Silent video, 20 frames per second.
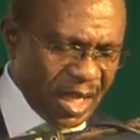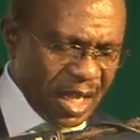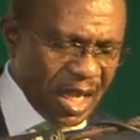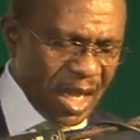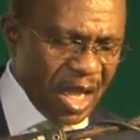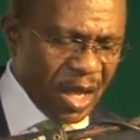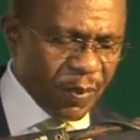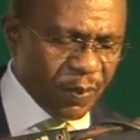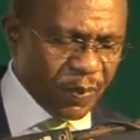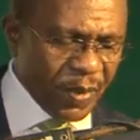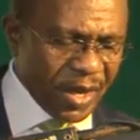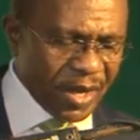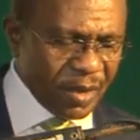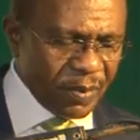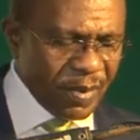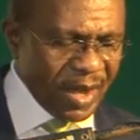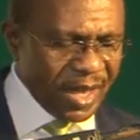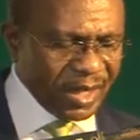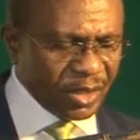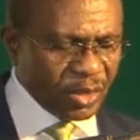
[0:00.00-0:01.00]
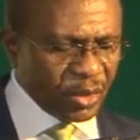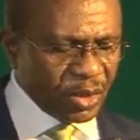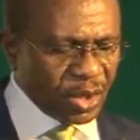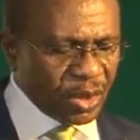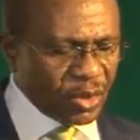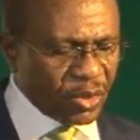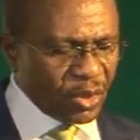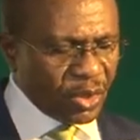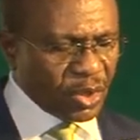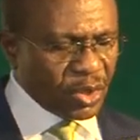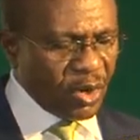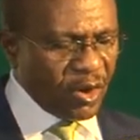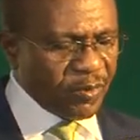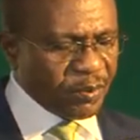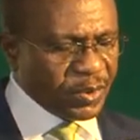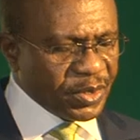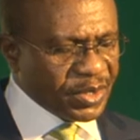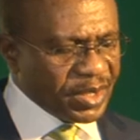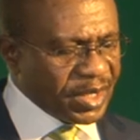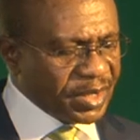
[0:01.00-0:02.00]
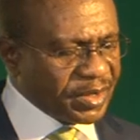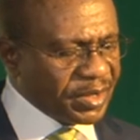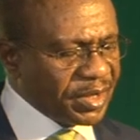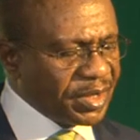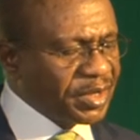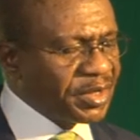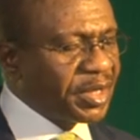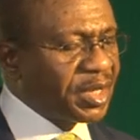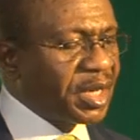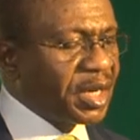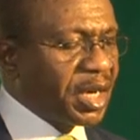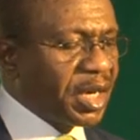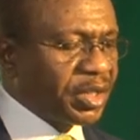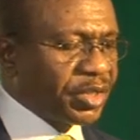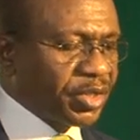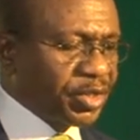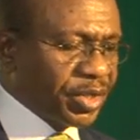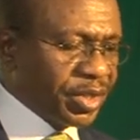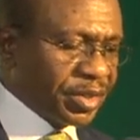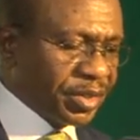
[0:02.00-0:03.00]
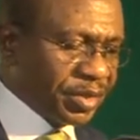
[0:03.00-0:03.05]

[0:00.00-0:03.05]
impediment to the growth of businesses in the country.